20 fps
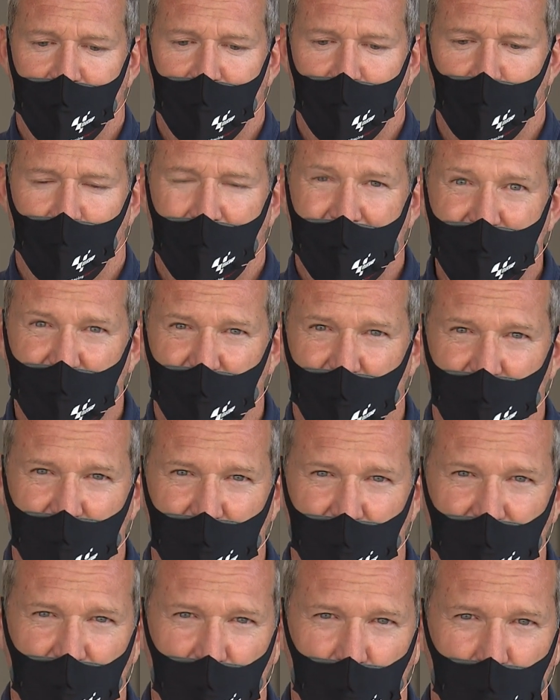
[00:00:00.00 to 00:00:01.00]
raises
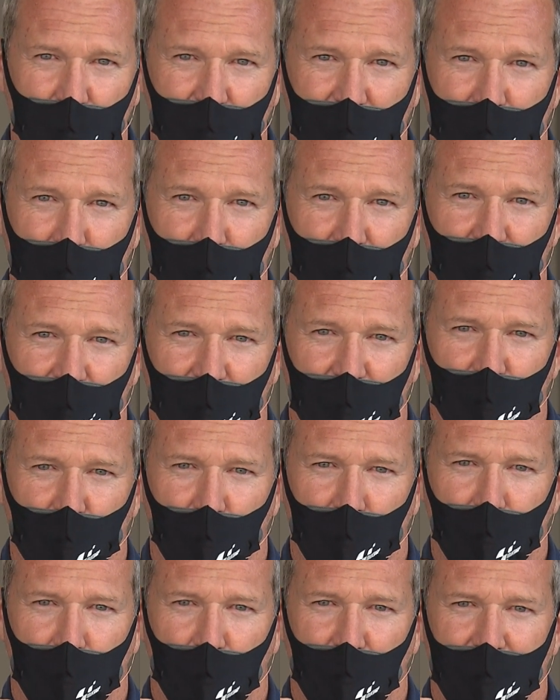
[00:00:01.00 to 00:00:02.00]
the fuel temperature to
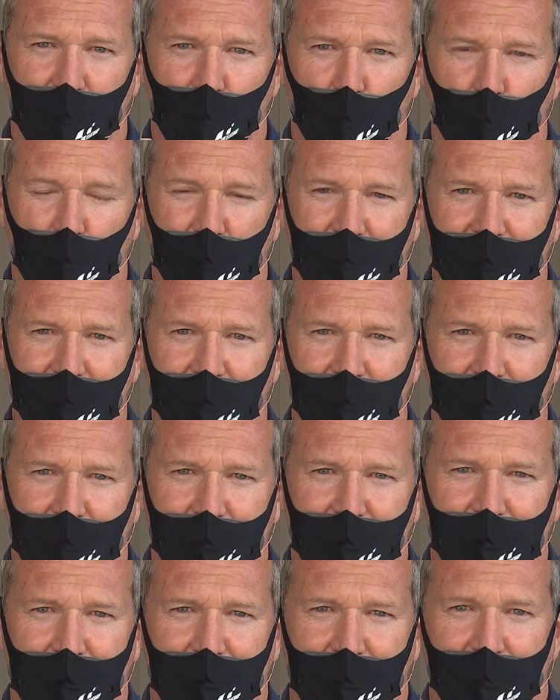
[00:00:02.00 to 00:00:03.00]
a point where
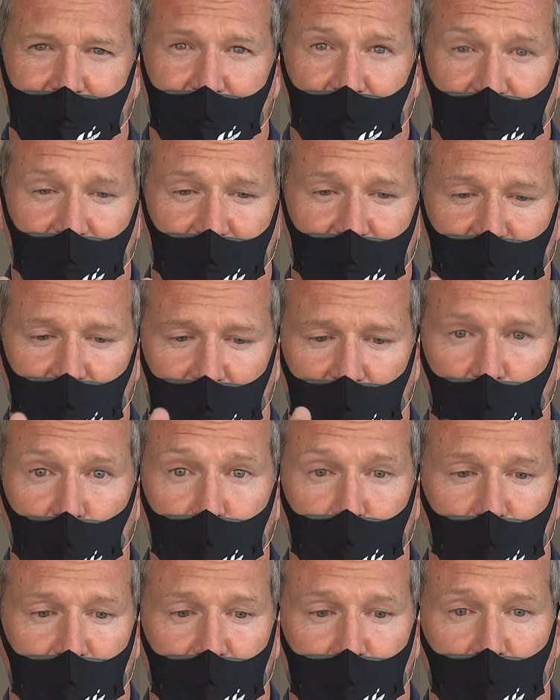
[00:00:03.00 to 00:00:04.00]
if it's a low
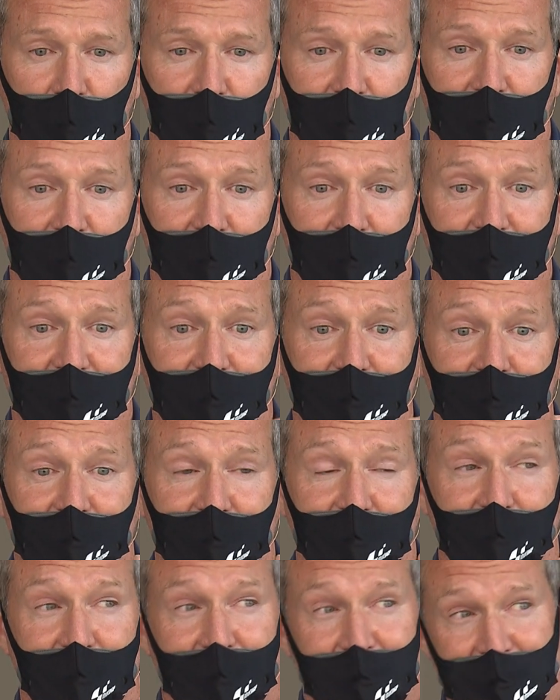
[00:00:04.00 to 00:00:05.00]
boiling point, it
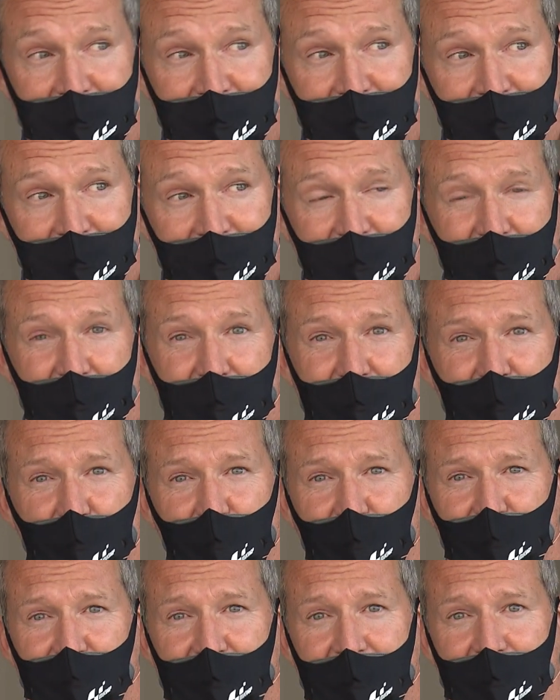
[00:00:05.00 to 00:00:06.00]

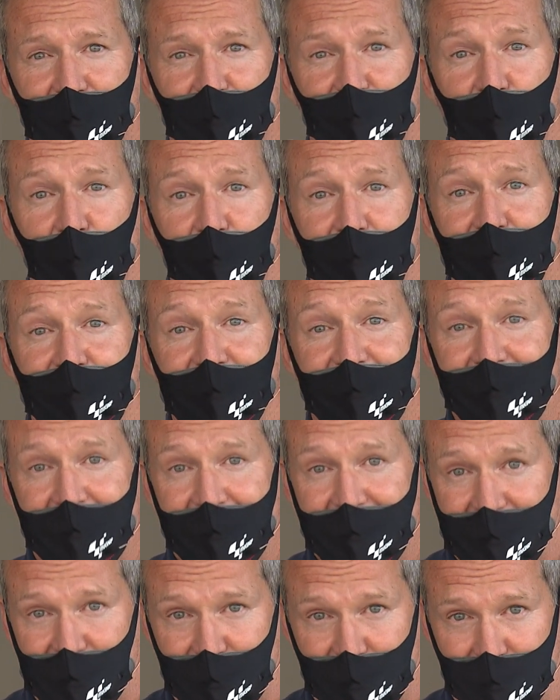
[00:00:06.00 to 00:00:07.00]
starts turning to
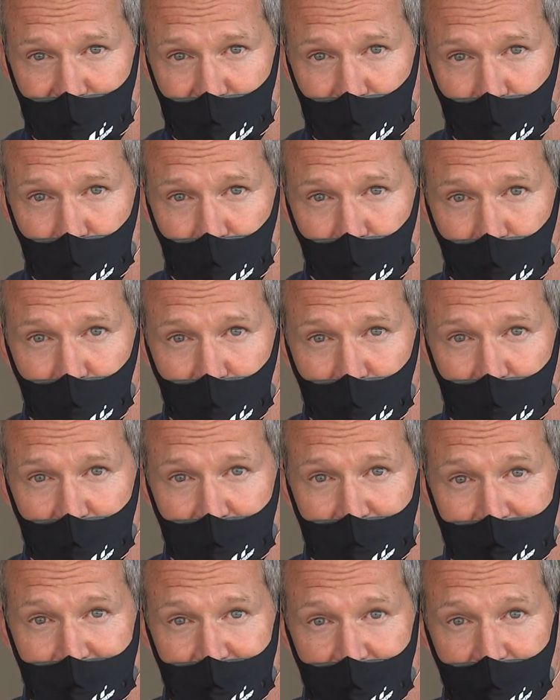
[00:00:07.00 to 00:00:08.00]
gas.
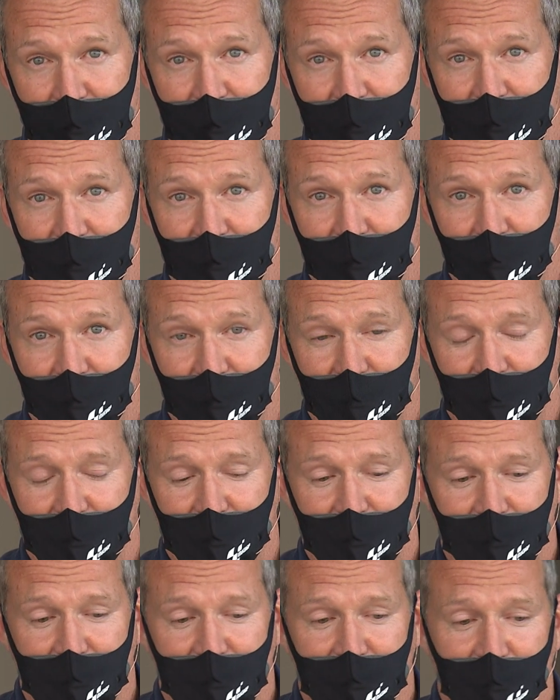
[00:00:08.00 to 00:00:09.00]
Then
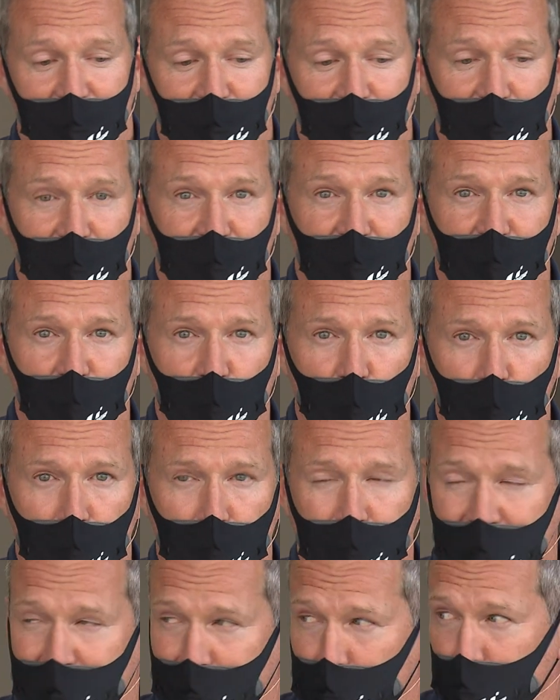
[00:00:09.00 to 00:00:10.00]
the fuel
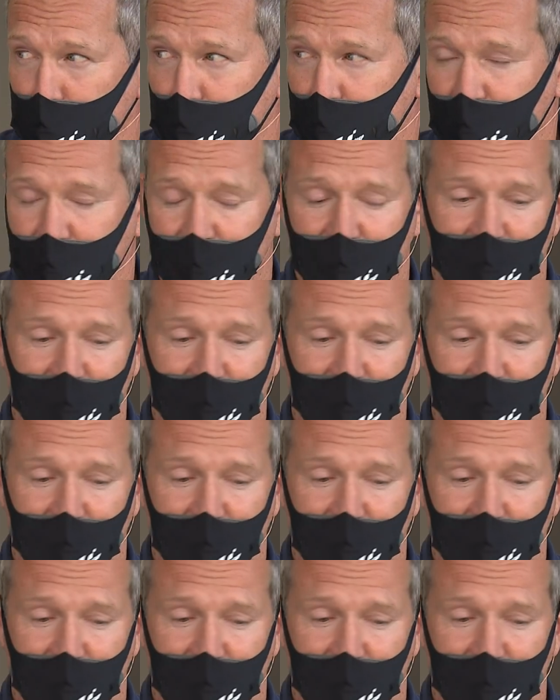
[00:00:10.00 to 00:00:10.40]
pump